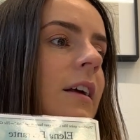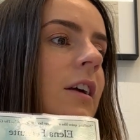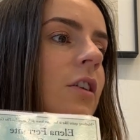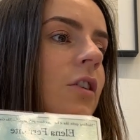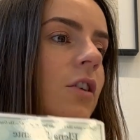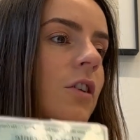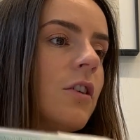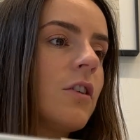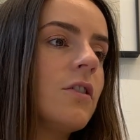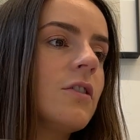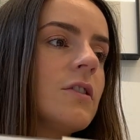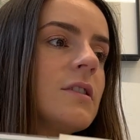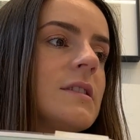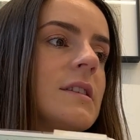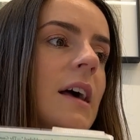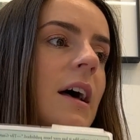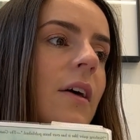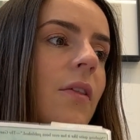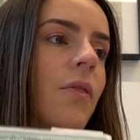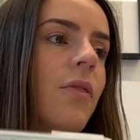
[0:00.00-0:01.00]
girls
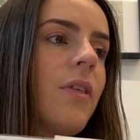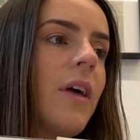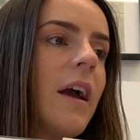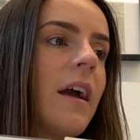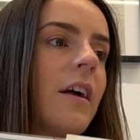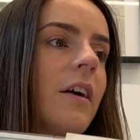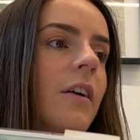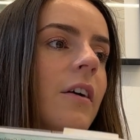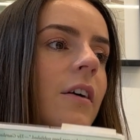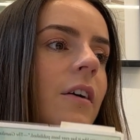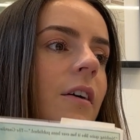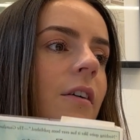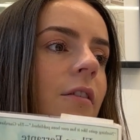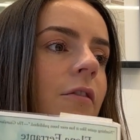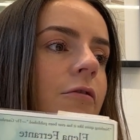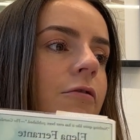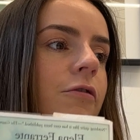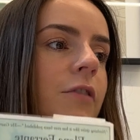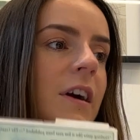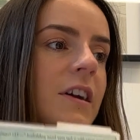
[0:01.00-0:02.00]
and their
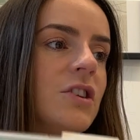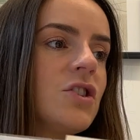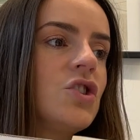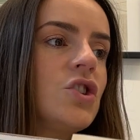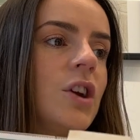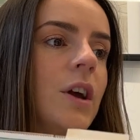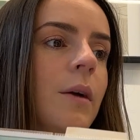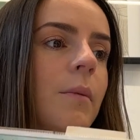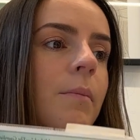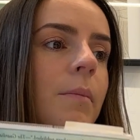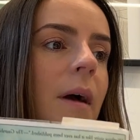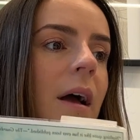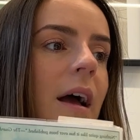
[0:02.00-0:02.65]
friendship